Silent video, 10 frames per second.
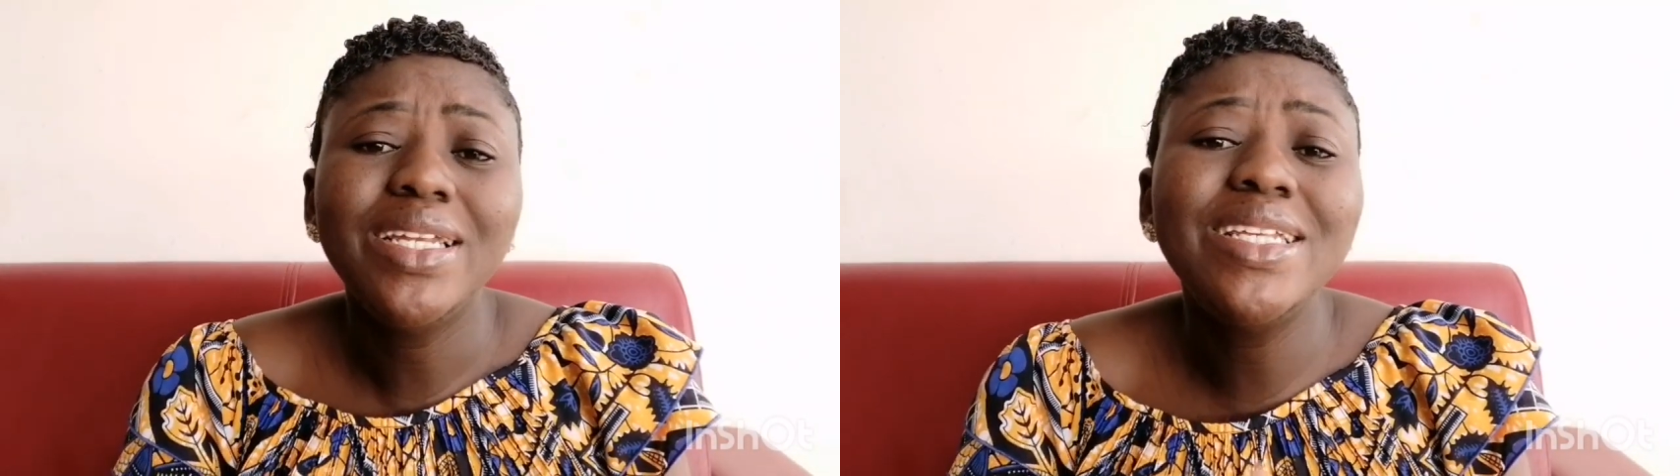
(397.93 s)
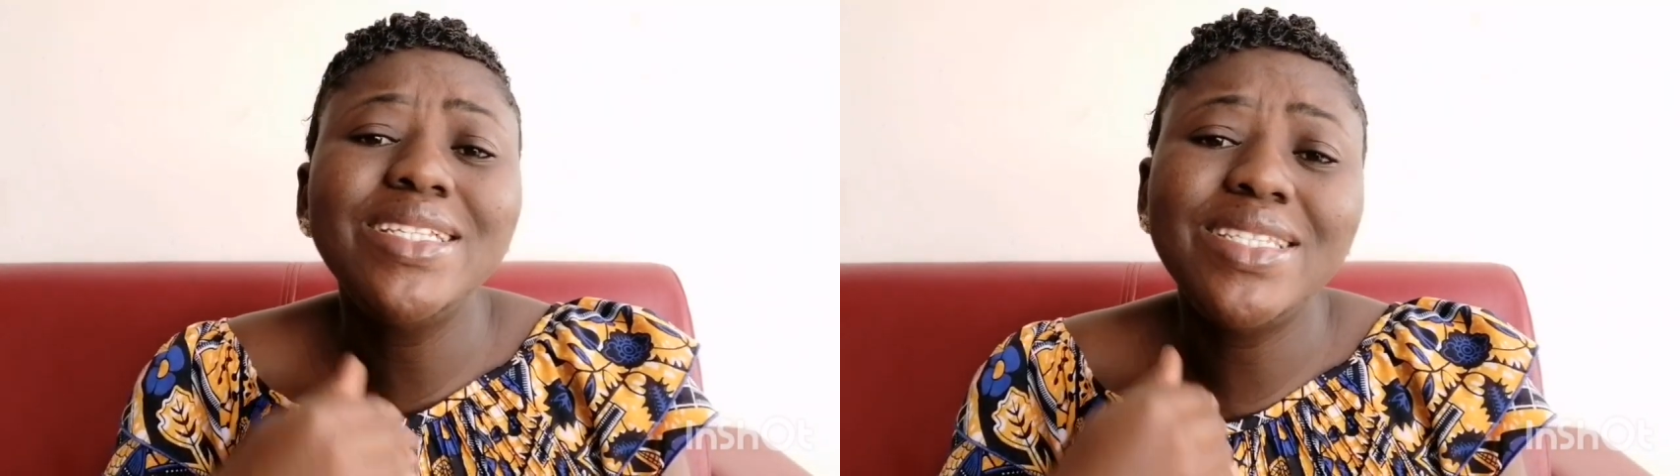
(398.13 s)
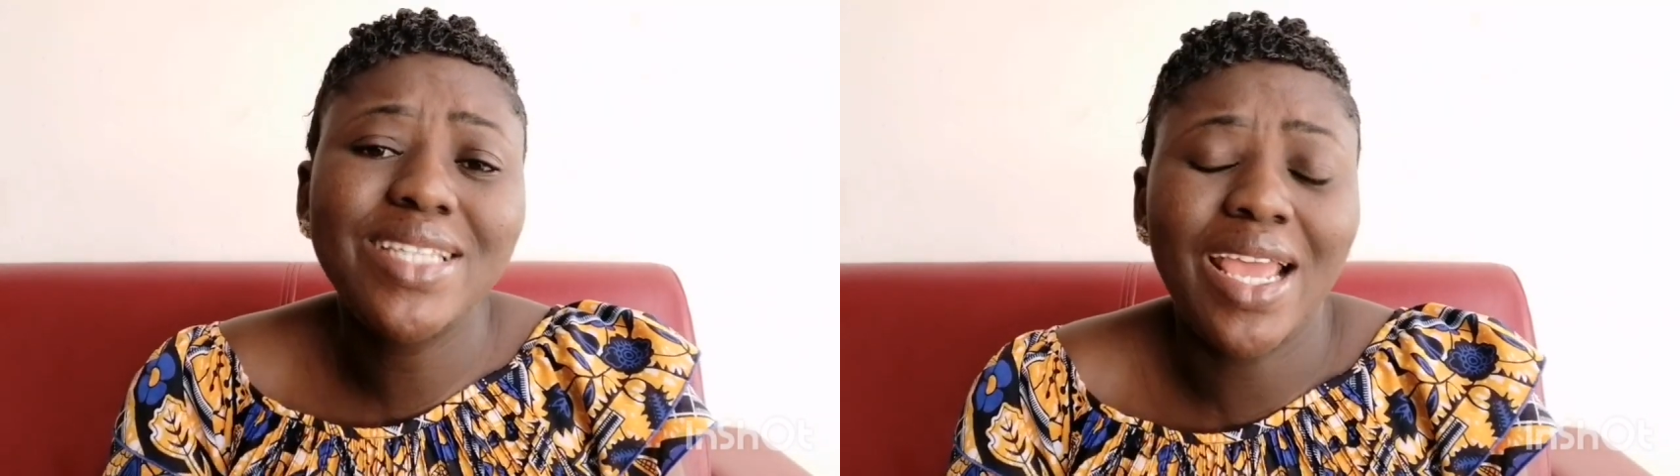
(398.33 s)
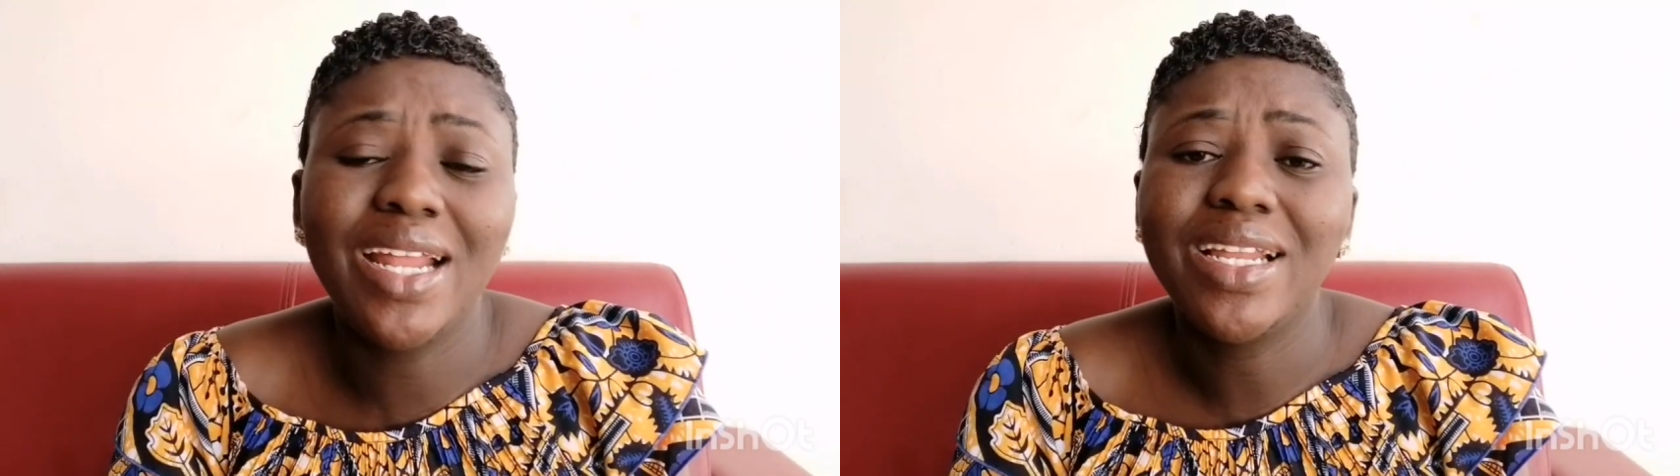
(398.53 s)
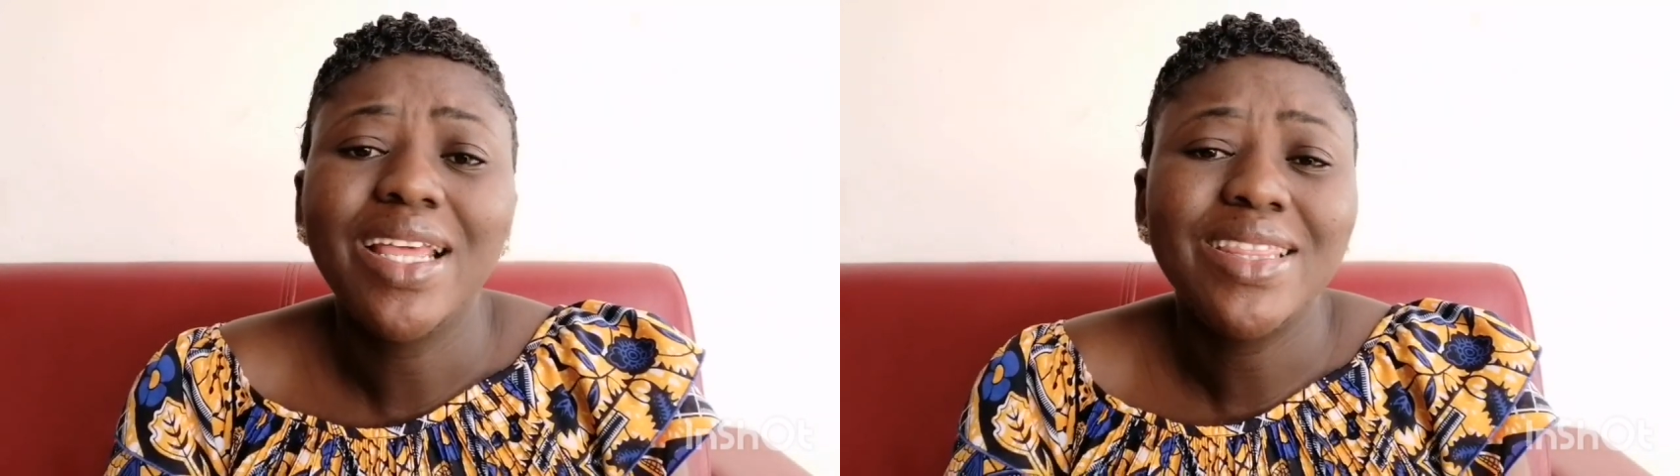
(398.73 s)

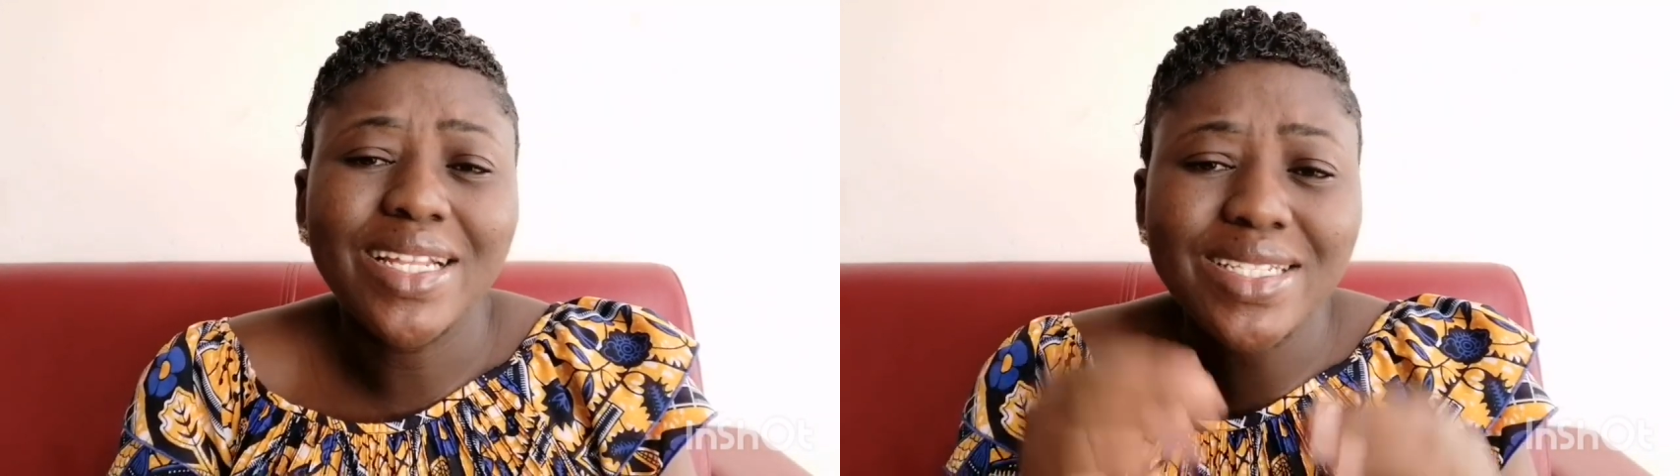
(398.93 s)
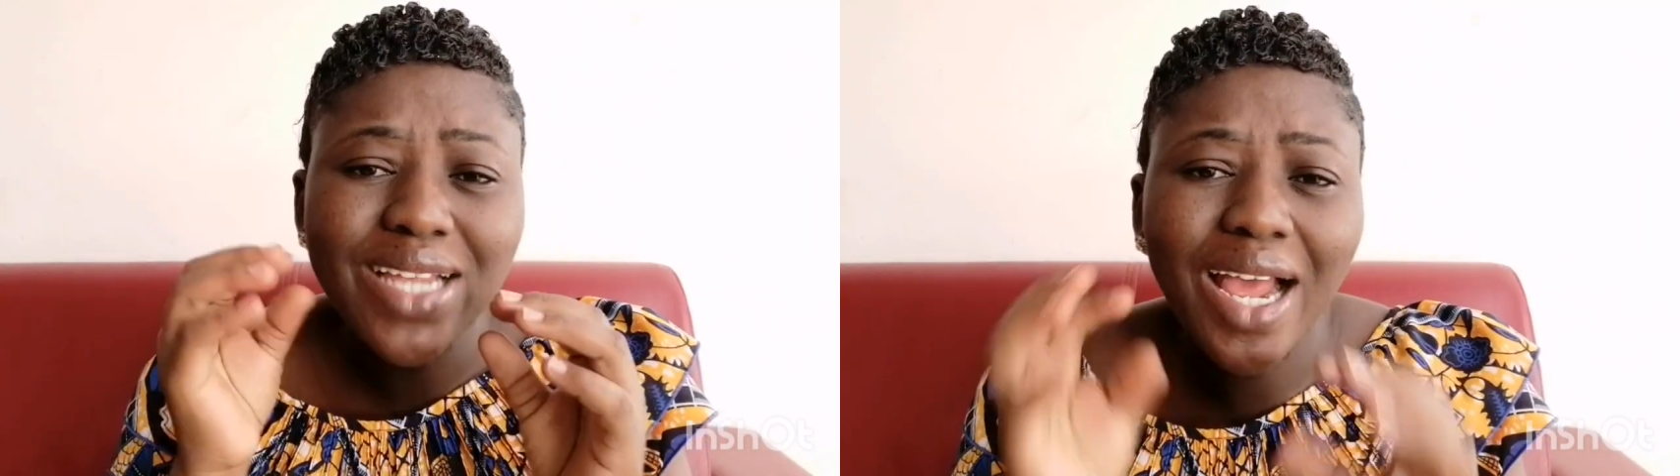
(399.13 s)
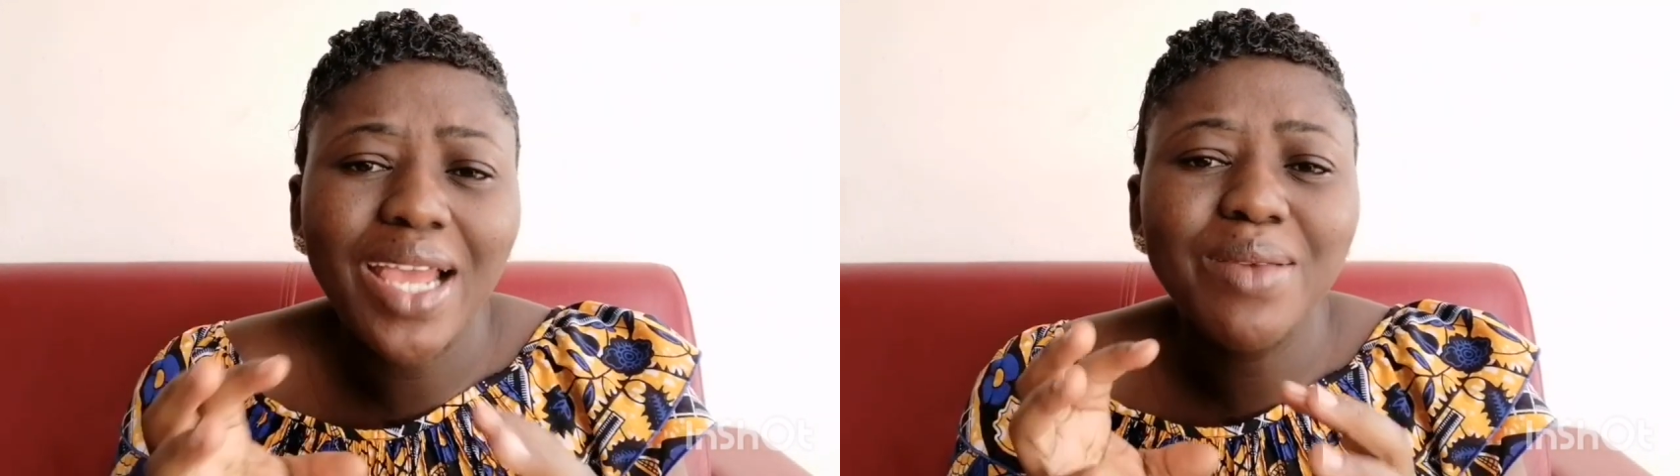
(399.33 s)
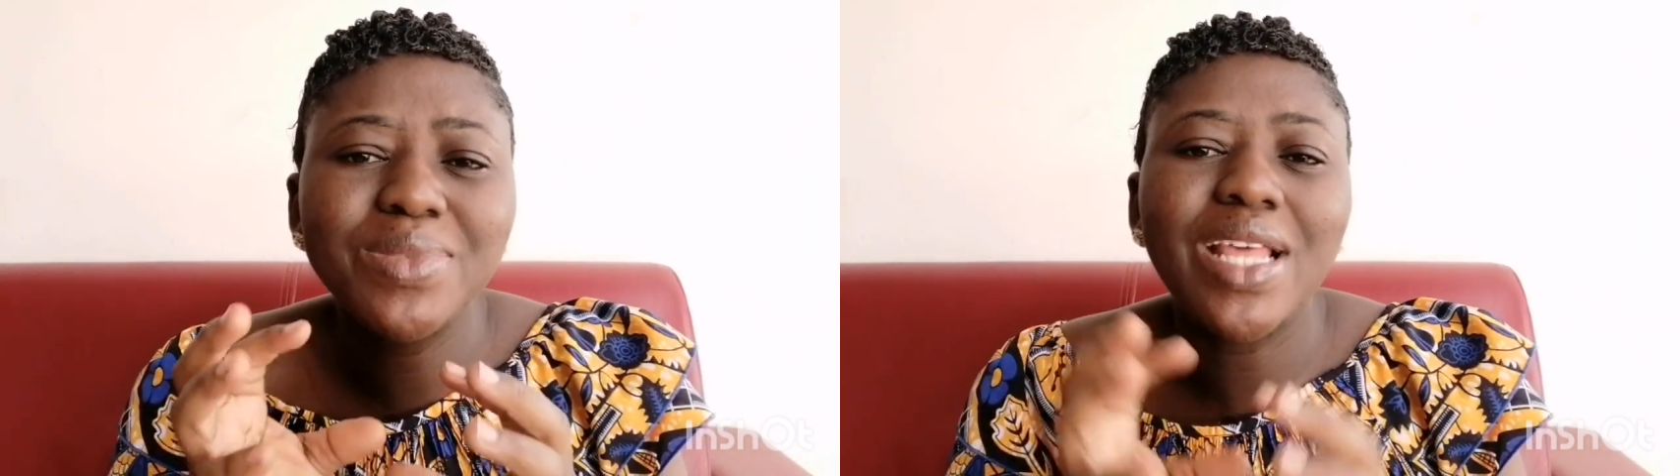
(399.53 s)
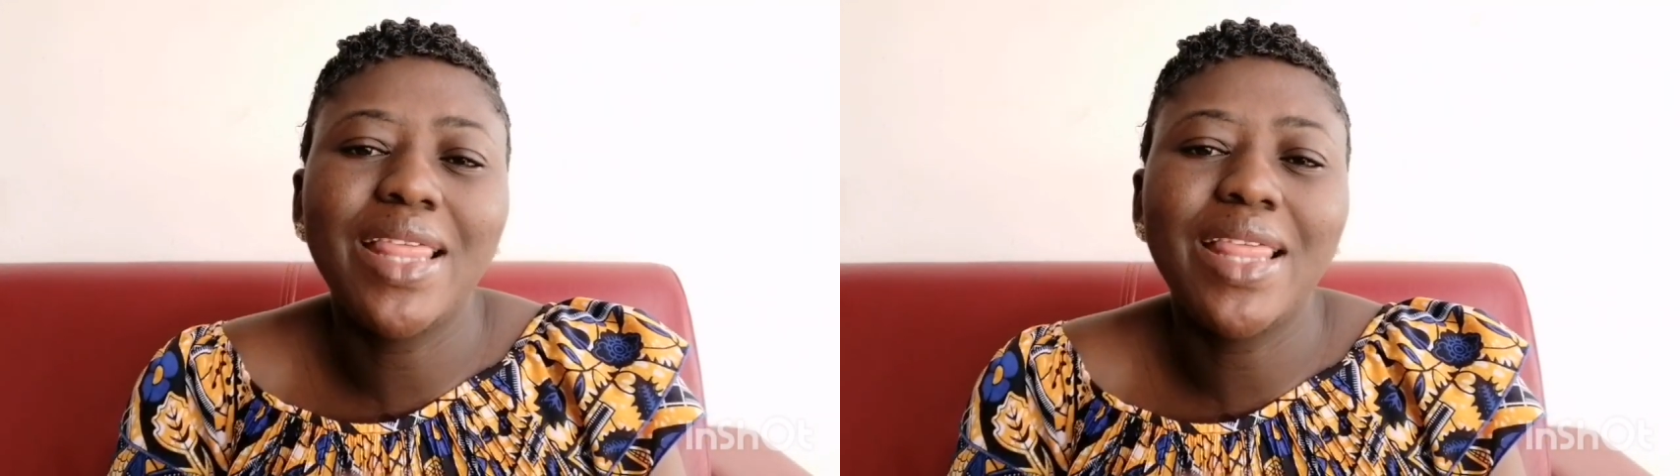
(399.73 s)
discern the times